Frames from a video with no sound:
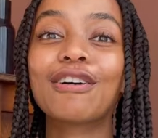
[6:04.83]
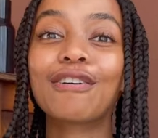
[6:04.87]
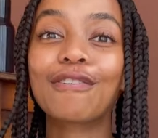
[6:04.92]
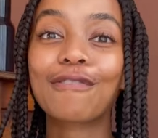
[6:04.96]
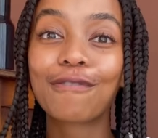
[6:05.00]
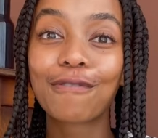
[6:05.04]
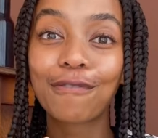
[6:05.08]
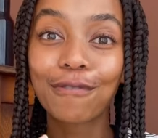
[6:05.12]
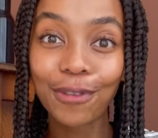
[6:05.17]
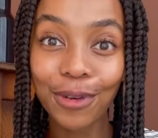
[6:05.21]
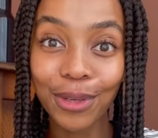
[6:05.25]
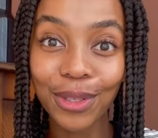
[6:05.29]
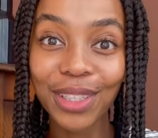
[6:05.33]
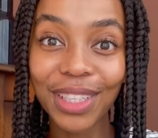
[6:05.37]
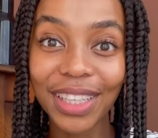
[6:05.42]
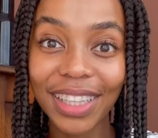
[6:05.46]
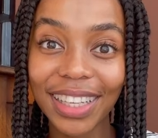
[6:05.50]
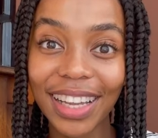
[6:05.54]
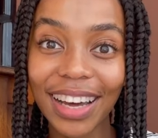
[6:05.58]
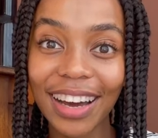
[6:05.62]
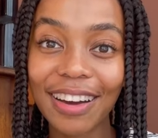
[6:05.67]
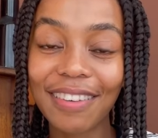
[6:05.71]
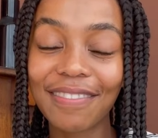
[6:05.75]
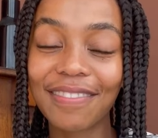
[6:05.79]
full
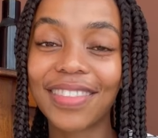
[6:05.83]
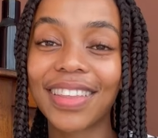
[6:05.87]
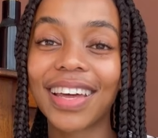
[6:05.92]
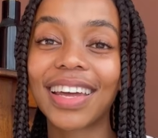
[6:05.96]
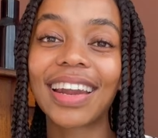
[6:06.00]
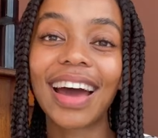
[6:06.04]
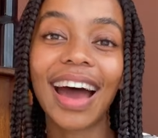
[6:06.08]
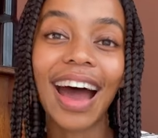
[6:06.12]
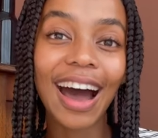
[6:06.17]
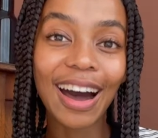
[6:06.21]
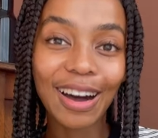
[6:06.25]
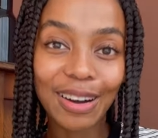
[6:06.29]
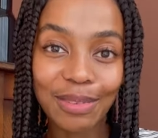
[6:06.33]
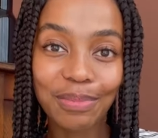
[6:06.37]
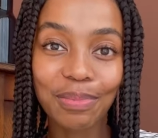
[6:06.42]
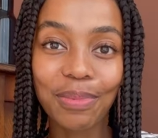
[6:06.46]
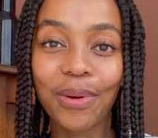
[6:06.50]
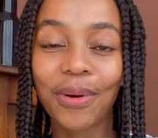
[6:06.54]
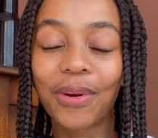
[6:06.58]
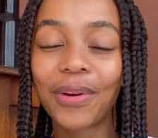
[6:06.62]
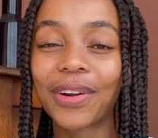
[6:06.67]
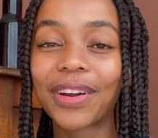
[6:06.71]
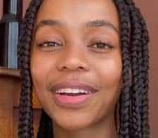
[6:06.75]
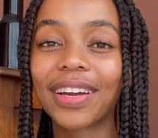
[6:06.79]
love, that
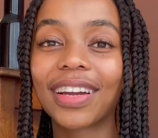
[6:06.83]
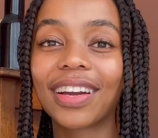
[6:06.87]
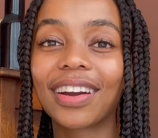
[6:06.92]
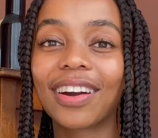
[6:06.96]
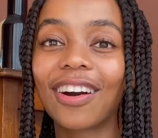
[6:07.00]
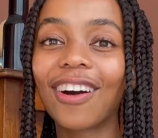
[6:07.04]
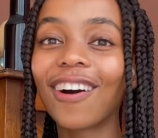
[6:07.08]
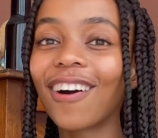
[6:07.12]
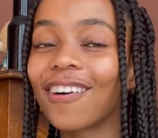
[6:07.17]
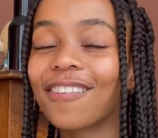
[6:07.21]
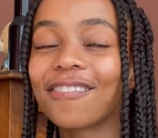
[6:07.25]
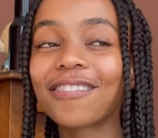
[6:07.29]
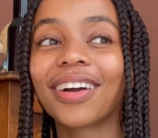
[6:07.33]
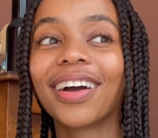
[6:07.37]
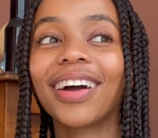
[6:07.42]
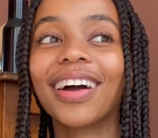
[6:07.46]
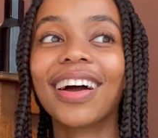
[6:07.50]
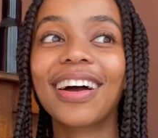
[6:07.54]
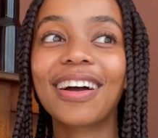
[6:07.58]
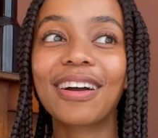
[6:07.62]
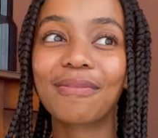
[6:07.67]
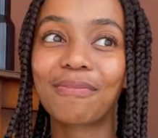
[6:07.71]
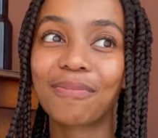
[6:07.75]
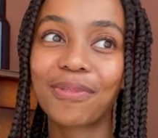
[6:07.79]
outpouring of
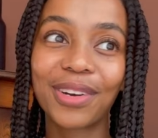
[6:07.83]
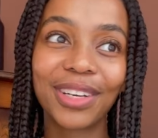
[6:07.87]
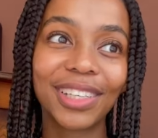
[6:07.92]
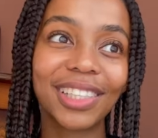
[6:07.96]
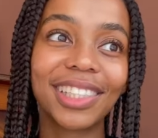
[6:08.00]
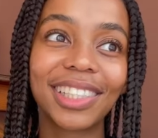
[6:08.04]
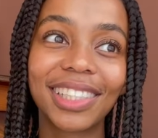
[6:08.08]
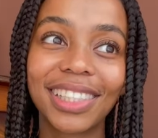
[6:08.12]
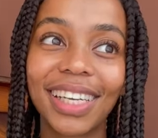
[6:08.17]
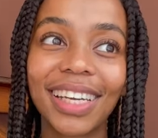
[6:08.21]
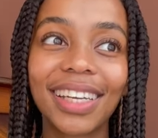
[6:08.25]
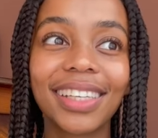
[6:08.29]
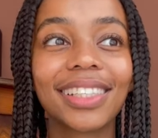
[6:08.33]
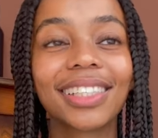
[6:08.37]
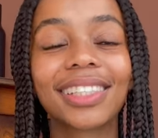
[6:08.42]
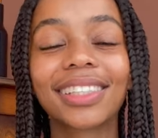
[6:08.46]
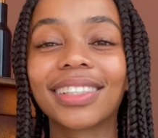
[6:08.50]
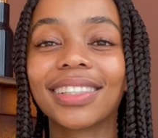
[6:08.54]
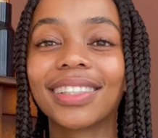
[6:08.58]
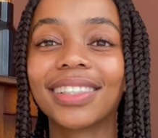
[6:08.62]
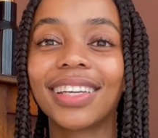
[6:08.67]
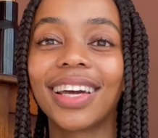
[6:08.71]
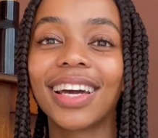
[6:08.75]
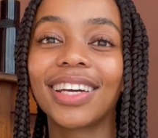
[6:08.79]

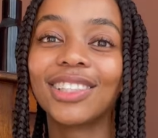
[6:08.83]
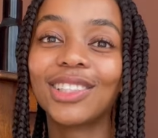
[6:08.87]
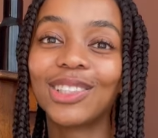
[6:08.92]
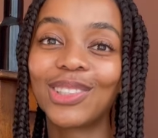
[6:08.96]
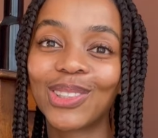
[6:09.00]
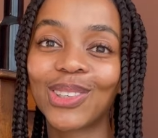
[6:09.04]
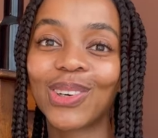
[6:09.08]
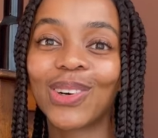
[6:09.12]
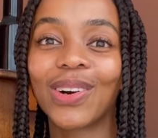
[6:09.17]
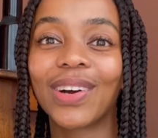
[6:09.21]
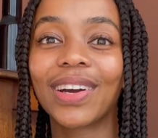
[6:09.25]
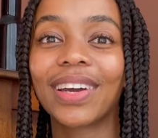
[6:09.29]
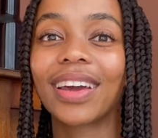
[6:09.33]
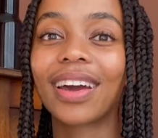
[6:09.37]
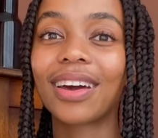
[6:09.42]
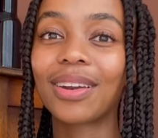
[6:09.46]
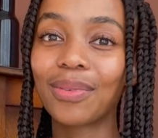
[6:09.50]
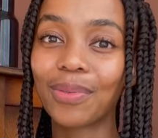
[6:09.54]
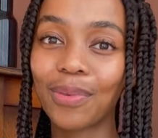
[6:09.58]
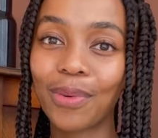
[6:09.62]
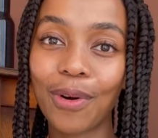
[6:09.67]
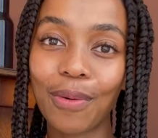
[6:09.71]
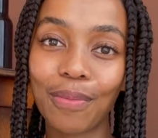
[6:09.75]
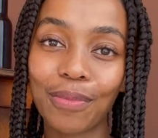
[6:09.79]
appreciation and joy
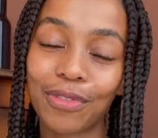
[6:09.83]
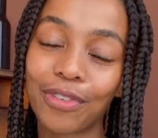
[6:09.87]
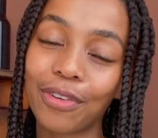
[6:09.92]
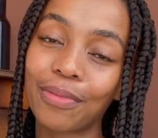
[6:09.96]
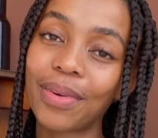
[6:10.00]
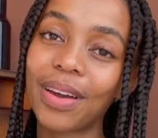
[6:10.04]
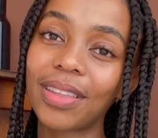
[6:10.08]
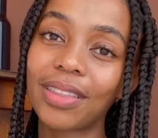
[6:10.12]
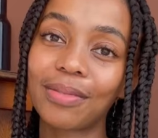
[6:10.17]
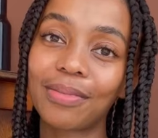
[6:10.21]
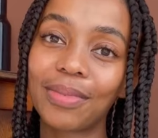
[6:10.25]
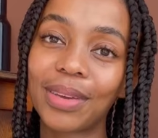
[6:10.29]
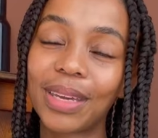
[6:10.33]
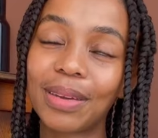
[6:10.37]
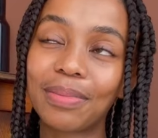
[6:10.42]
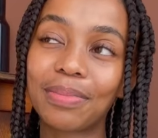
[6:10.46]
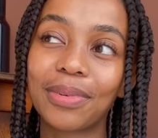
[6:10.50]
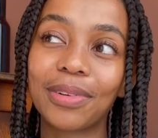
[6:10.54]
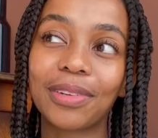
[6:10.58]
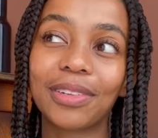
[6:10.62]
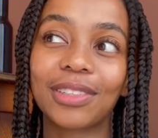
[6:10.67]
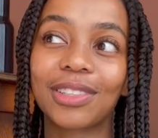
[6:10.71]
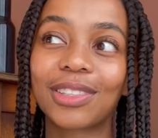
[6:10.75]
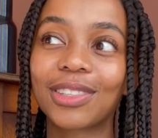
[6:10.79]
and warmth from other
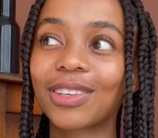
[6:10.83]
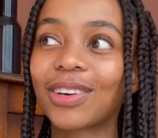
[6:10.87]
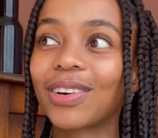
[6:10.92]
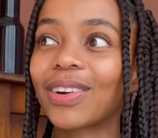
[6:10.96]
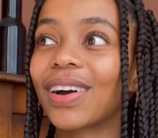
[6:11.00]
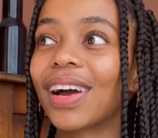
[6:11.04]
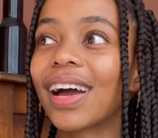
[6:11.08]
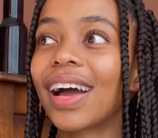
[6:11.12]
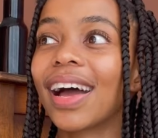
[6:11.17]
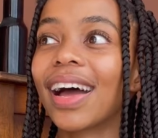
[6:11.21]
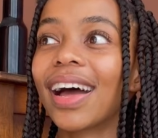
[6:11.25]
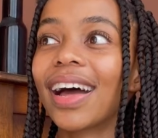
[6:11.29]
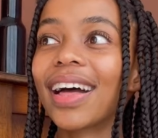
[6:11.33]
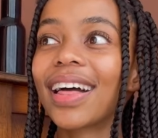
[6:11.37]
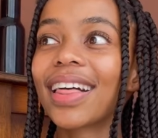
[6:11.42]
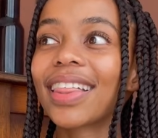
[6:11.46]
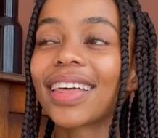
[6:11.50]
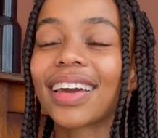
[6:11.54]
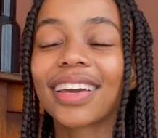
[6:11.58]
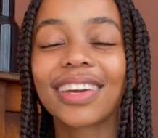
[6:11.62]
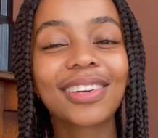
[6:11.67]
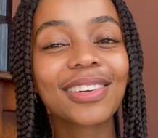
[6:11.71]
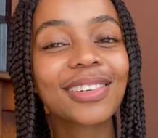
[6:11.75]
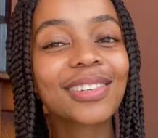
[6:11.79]
people. So
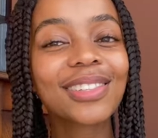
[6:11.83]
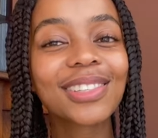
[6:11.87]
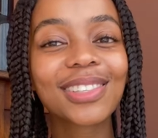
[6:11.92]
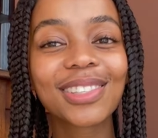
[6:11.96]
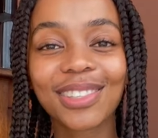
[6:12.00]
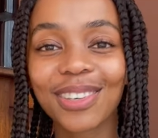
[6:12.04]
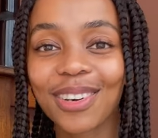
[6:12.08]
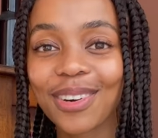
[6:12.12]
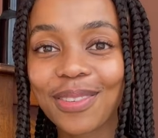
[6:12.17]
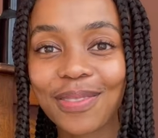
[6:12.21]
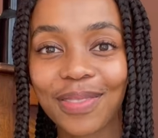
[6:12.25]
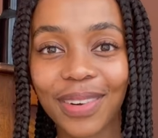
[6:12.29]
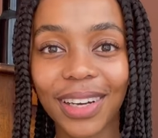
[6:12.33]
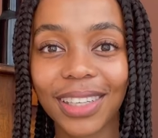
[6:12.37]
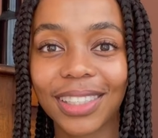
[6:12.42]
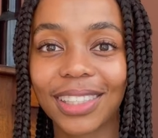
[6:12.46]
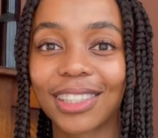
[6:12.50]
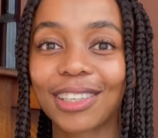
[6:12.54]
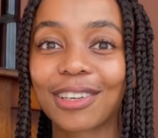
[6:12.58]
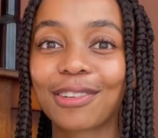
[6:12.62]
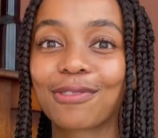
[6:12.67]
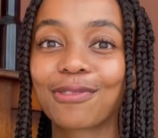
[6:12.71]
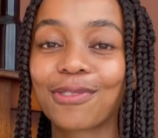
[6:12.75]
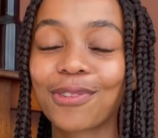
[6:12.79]
thank you so
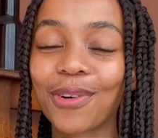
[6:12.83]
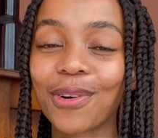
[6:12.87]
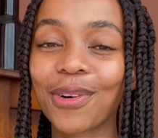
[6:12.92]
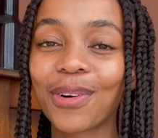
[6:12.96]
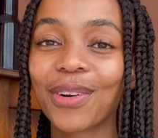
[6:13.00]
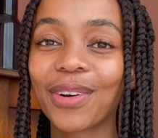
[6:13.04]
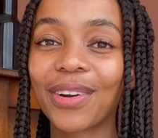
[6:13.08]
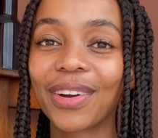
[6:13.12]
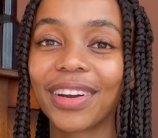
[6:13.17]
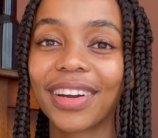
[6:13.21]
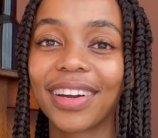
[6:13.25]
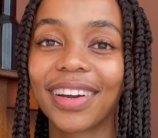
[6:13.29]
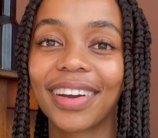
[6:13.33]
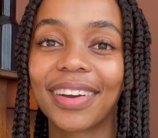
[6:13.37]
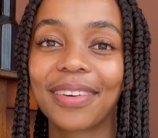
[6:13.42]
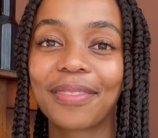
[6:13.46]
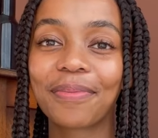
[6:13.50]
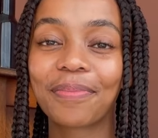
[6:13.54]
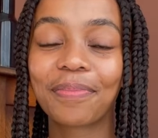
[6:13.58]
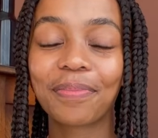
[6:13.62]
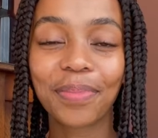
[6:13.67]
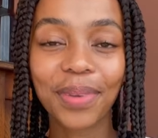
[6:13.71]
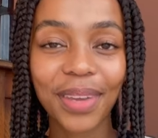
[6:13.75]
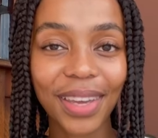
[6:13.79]
much for
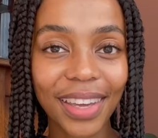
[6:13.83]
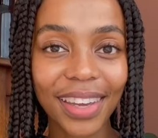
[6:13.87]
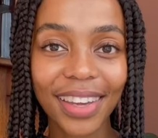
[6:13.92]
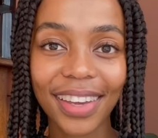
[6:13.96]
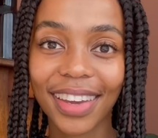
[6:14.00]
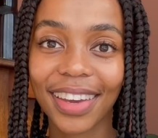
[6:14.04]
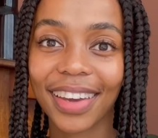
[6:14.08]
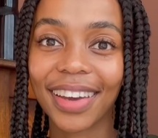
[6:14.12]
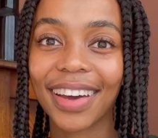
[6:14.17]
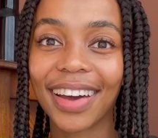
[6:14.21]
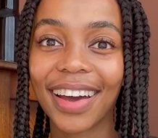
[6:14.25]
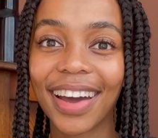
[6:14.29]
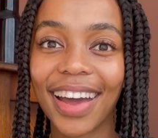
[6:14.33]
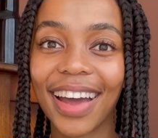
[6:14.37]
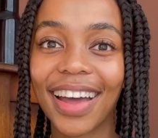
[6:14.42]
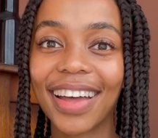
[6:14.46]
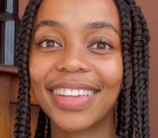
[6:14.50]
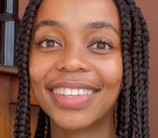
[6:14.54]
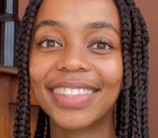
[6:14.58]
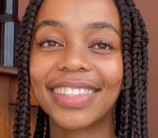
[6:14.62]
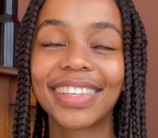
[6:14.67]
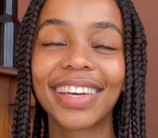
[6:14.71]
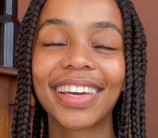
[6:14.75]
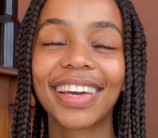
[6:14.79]
being here.
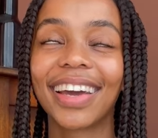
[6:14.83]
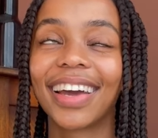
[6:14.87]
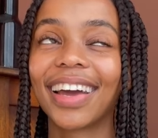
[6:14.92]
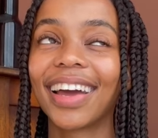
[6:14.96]
And